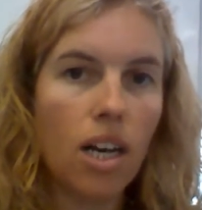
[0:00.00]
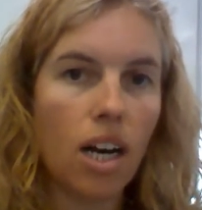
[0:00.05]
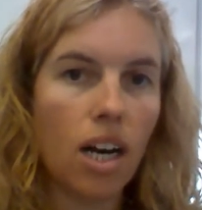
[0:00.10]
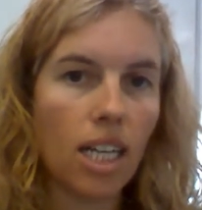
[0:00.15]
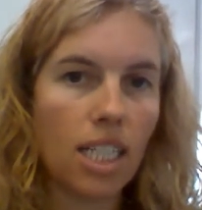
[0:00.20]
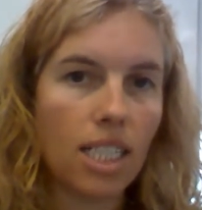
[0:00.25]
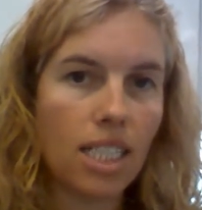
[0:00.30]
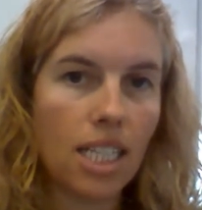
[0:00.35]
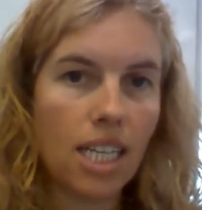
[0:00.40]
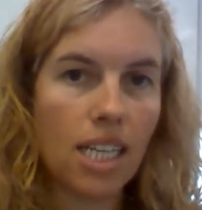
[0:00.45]

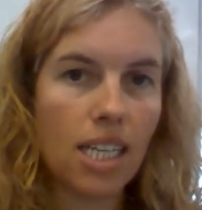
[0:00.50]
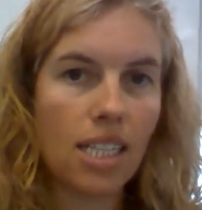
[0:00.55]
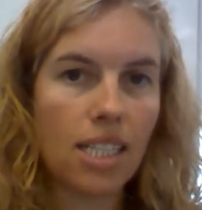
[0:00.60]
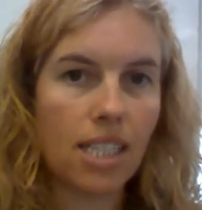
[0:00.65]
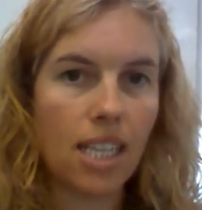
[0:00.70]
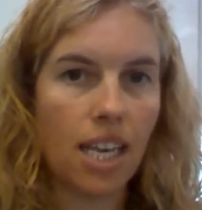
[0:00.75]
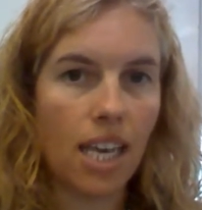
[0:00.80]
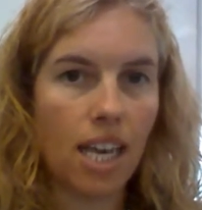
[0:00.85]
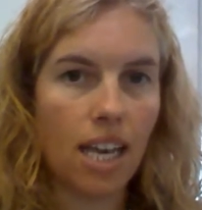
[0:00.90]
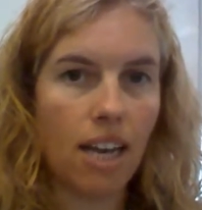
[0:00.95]

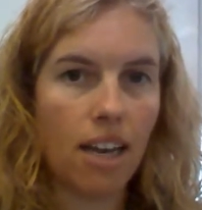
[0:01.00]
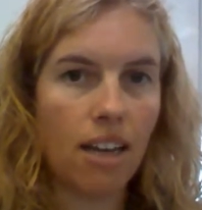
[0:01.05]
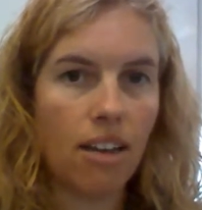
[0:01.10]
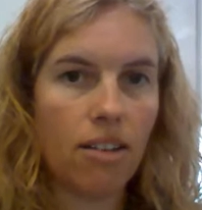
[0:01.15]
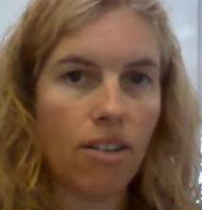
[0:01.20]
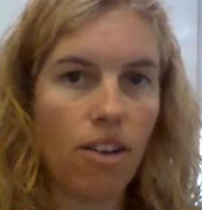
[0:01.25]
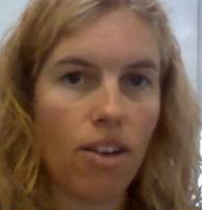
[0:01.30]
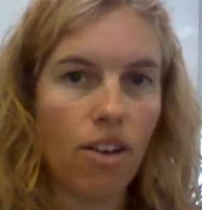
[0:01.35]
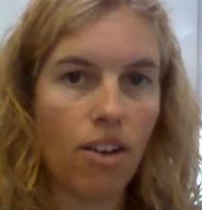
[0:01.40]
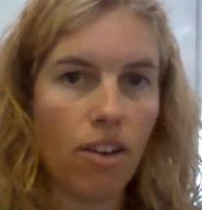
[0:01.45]
Ideas here
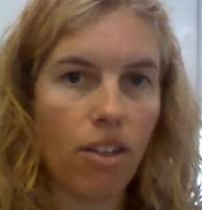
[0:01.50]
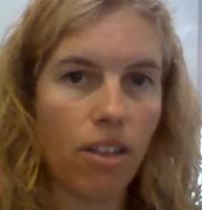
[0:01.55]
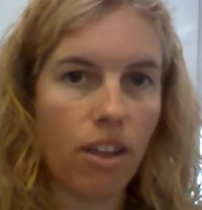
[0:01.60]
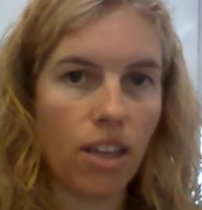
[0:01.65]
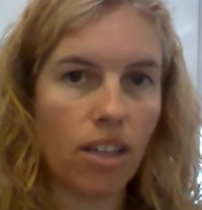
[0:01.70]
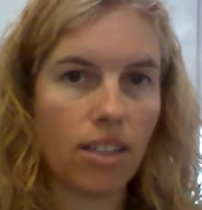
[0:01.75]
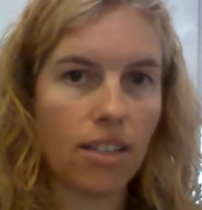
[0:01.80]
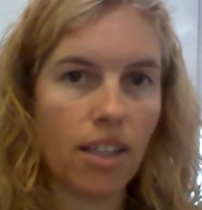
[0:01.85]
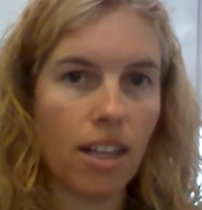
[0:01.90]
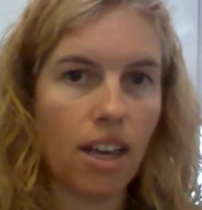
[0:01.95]
are
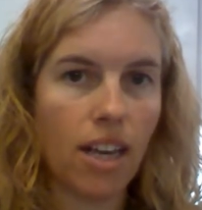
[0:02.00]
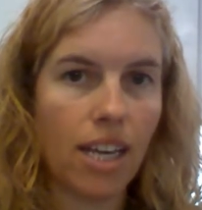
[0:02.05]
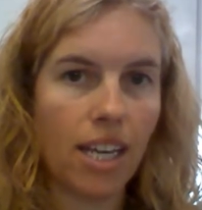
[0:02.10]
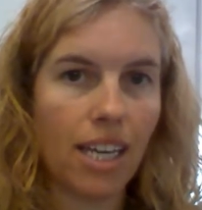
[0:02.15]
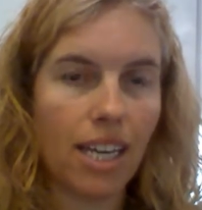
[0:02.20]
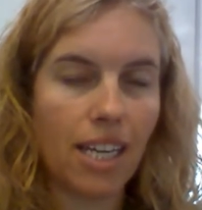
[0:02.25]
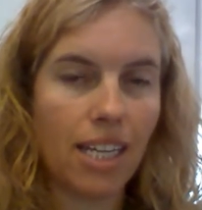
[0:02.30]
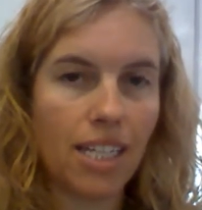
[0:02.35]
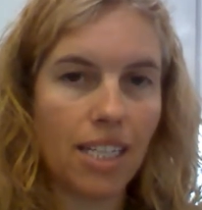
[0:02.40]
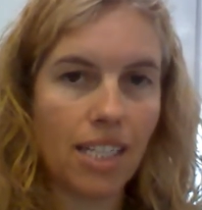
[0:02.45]
things like
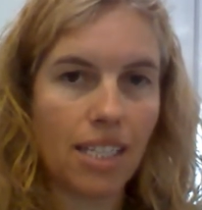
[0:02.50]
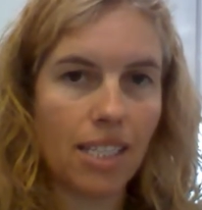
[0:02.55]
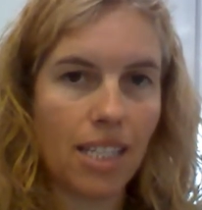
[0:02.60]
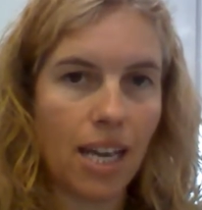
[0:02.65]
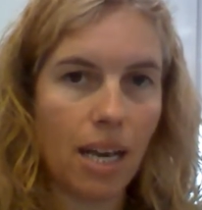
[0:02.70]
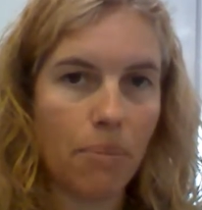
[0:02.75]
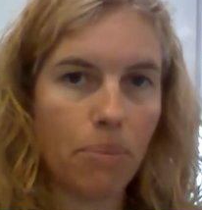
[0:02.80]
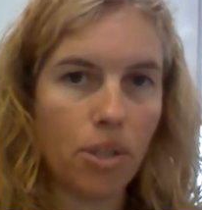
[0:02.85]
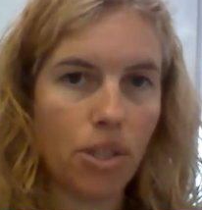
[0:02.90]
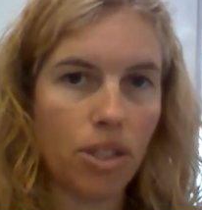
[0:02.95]

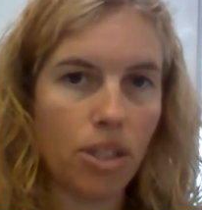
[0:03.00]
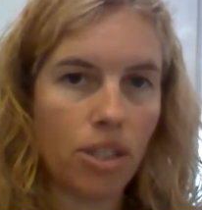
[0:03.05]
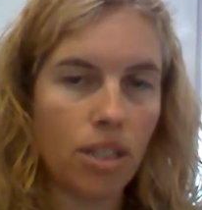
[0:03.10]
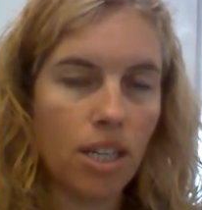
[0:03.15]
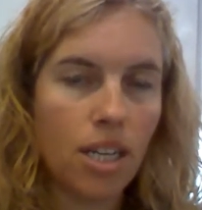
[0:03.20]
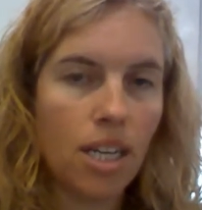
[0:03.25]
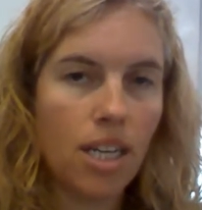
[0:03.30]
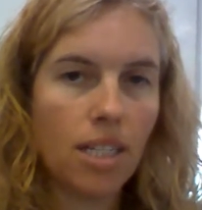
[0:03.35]
interception,